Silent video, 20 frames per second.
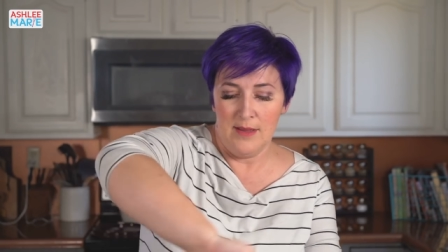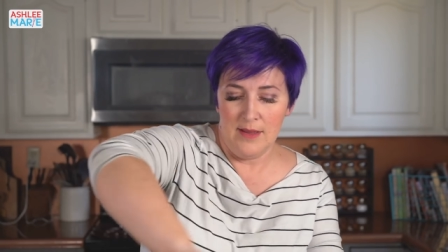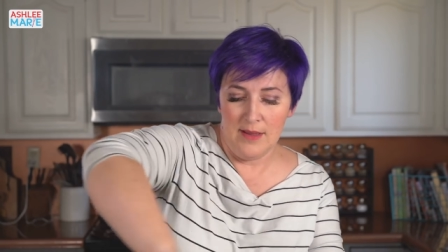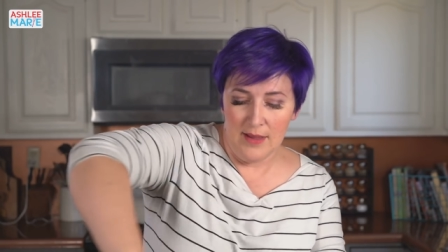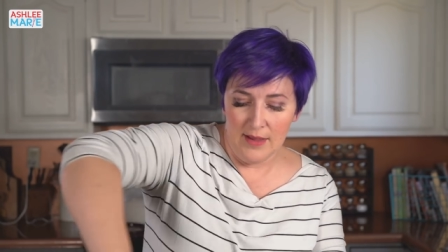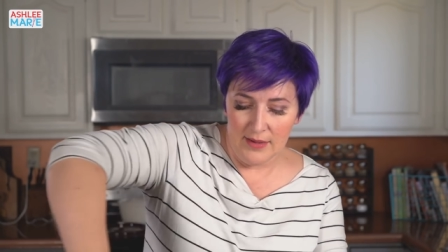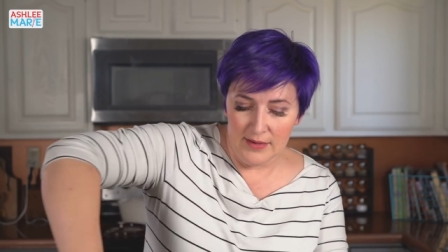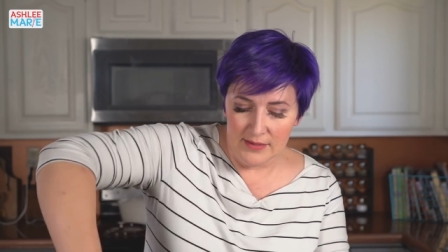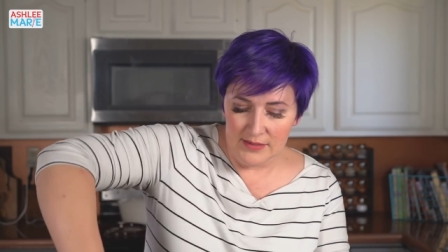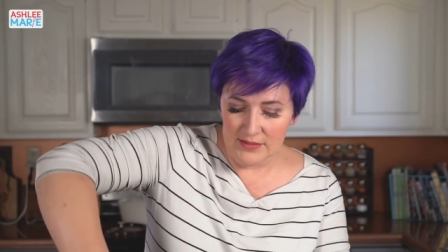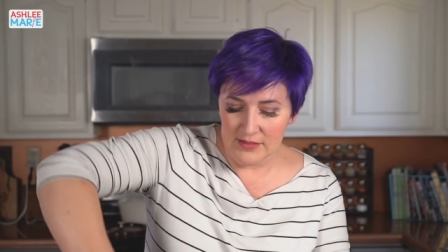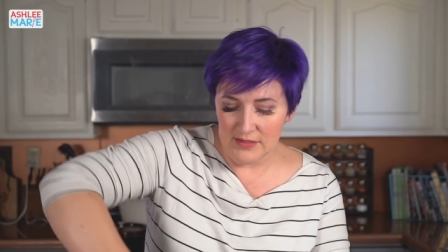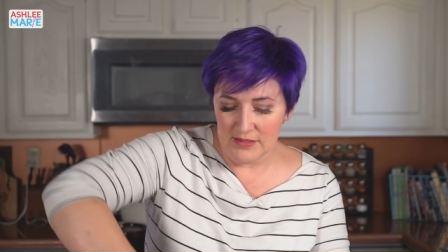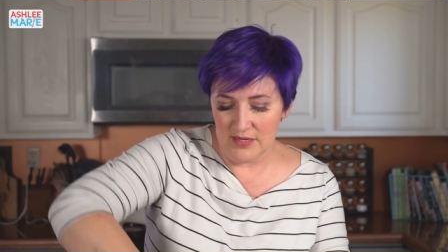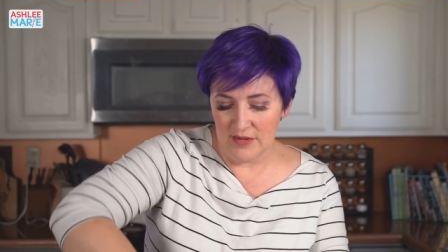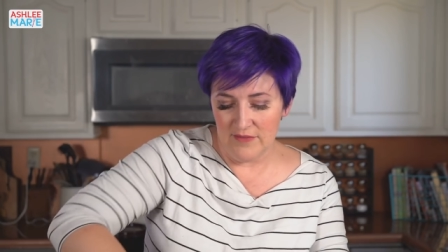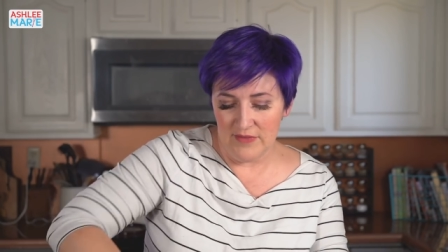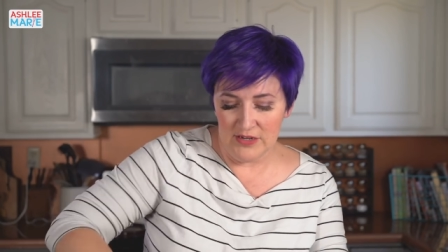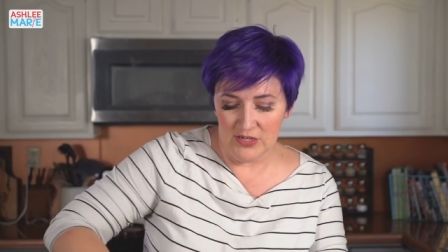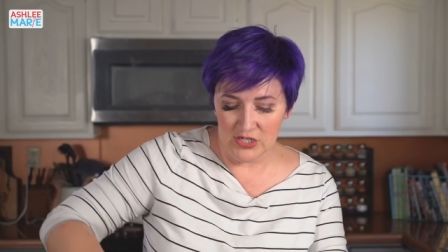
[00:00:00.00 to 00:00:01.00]
on
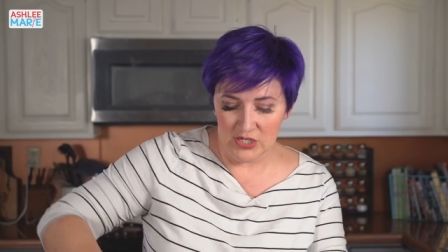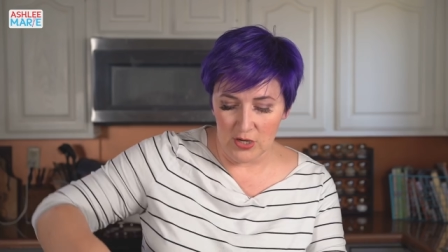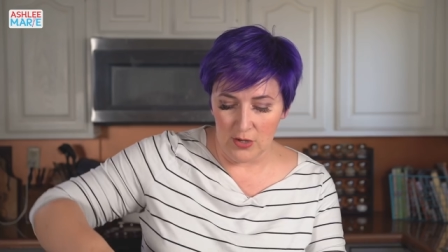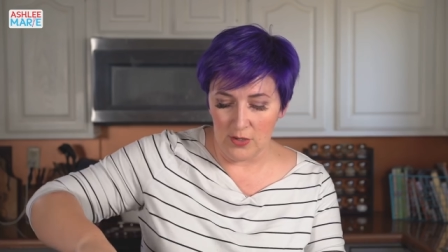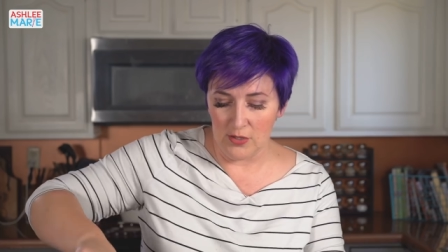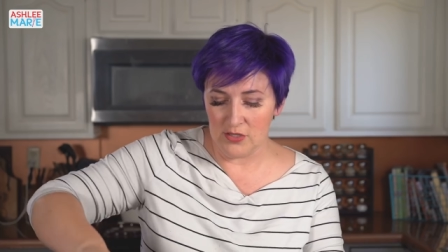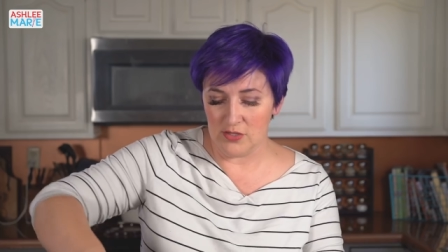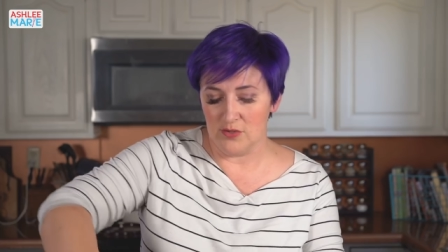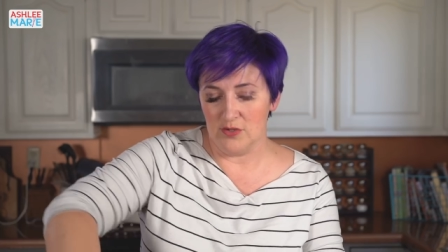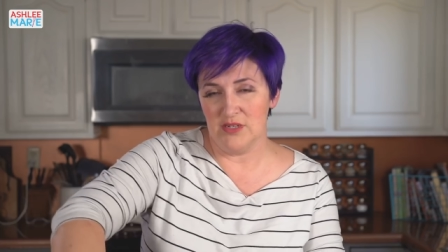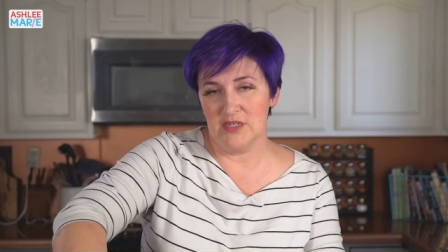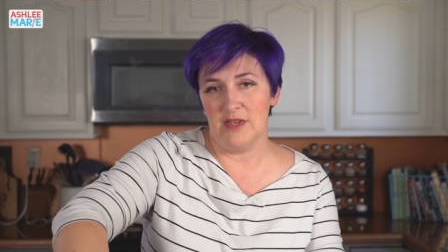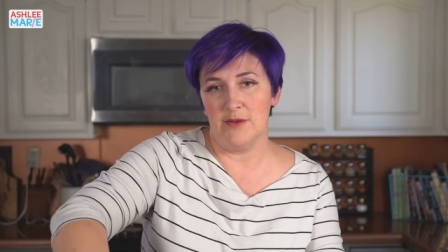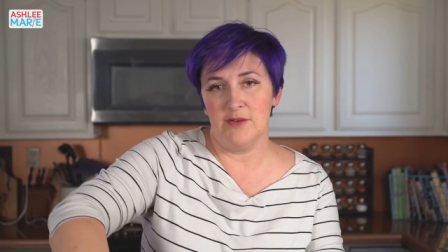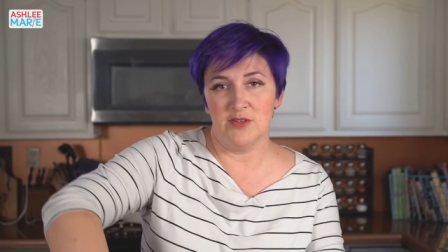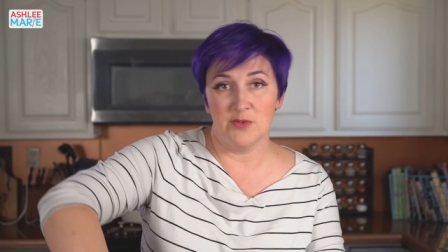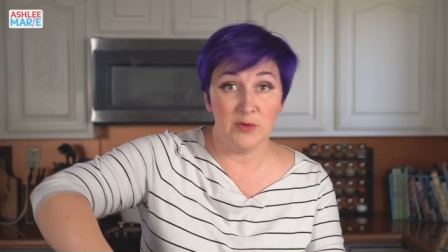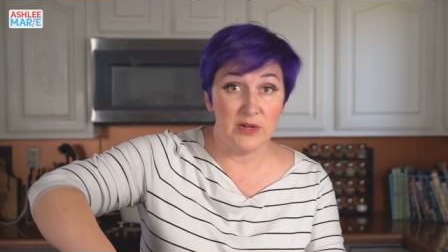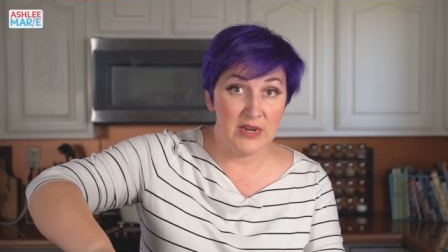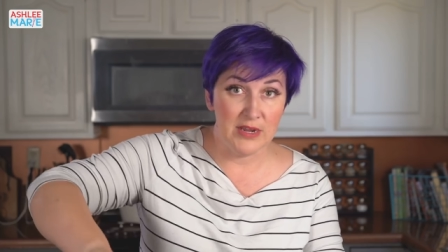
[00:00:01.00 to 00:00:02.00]
TV shows or as I
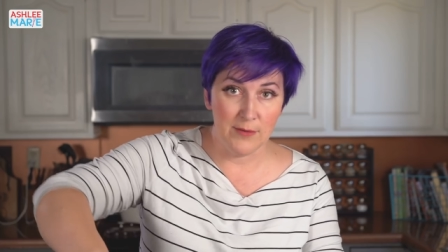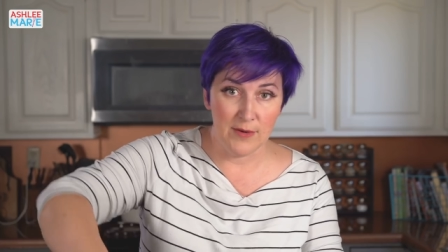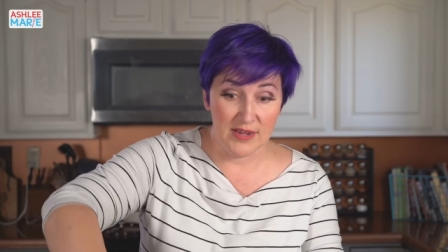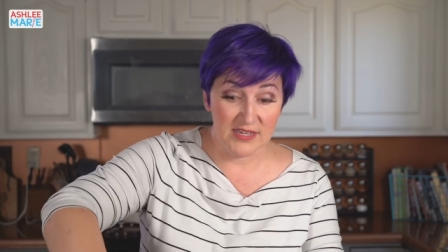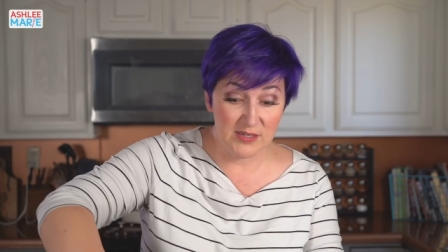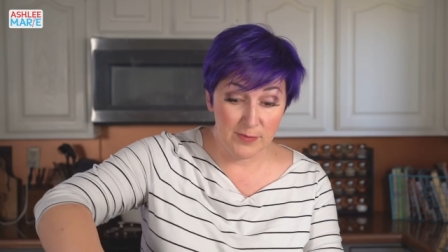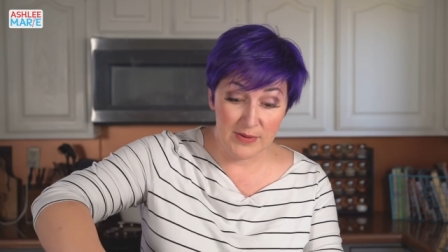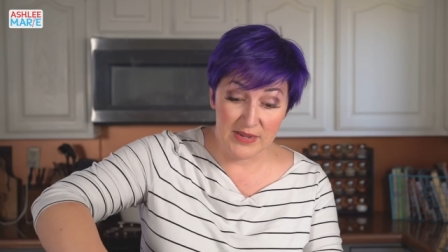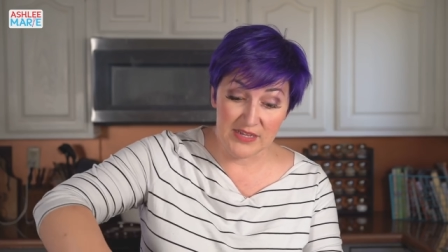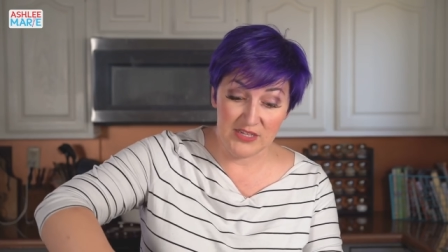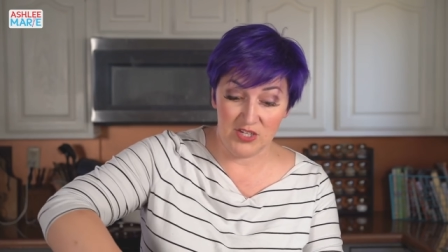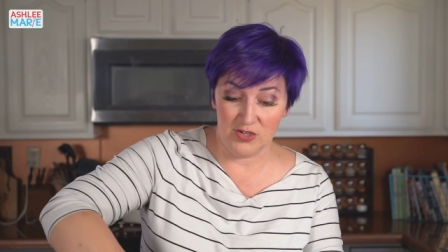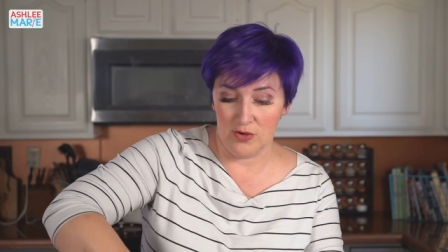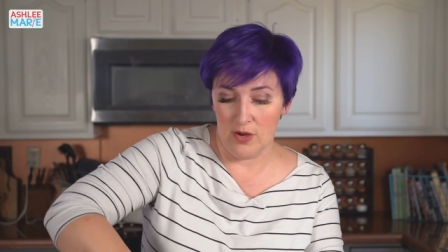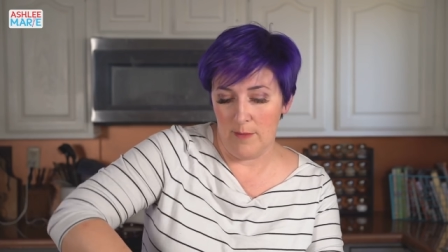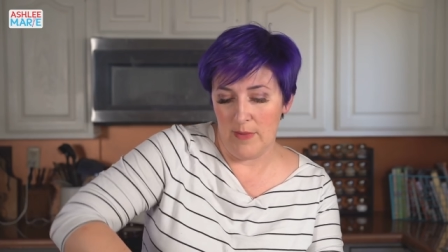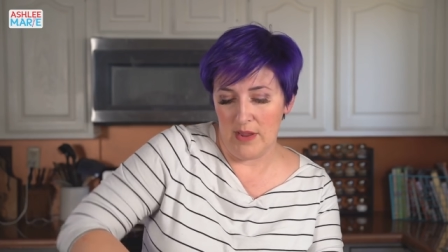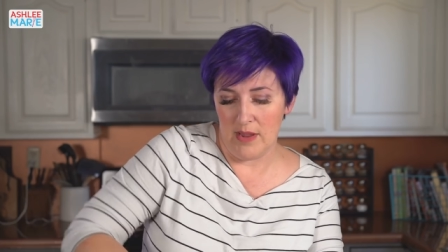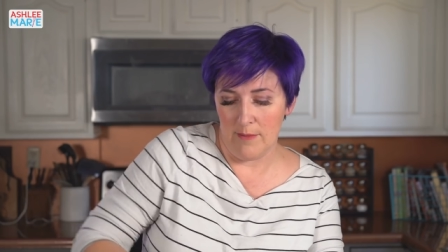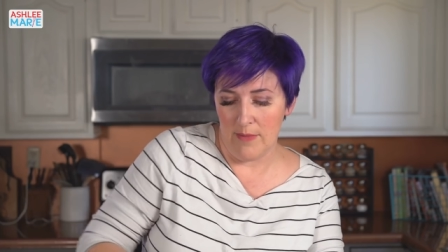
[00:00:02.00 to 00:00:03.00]
was reading recipes,
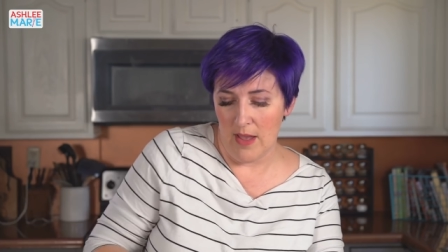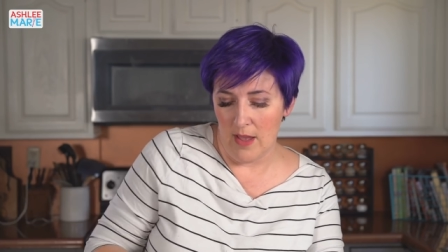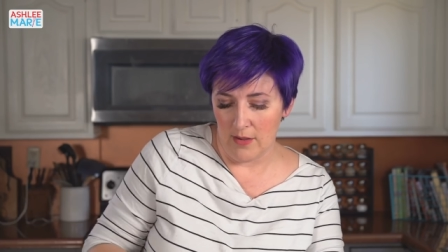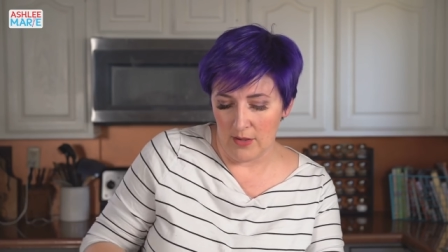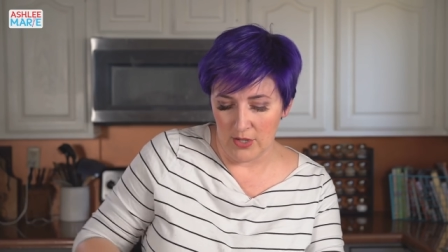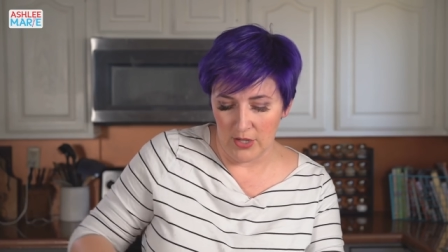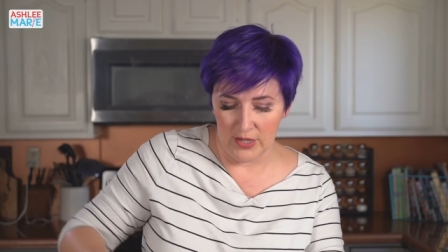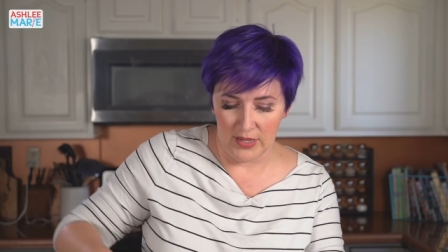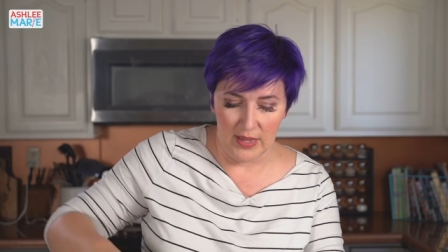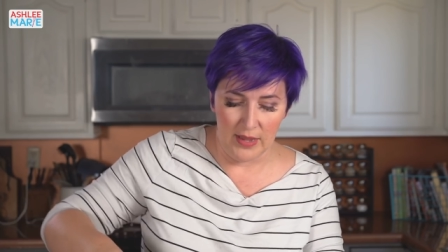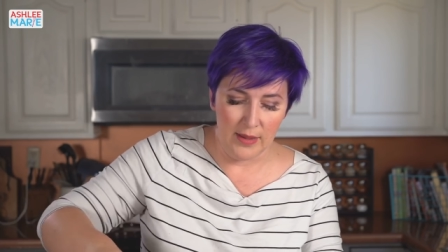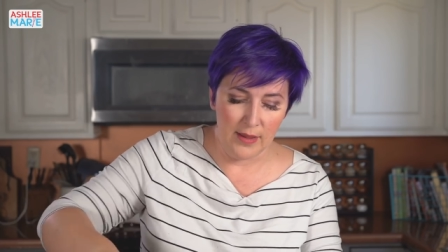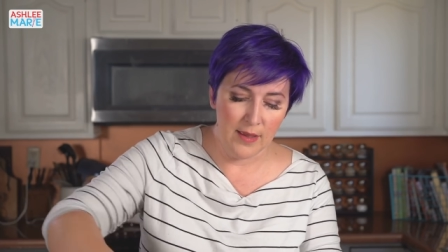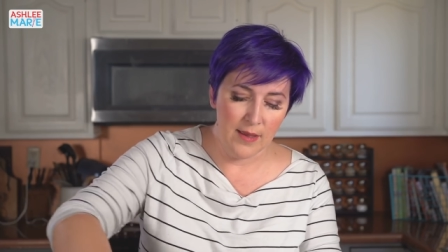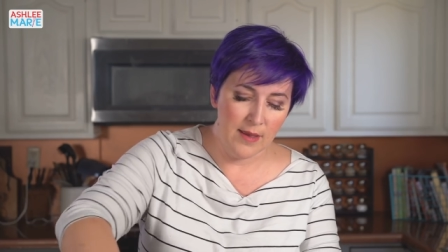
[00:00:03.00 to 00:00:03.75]
dreaming about cooking.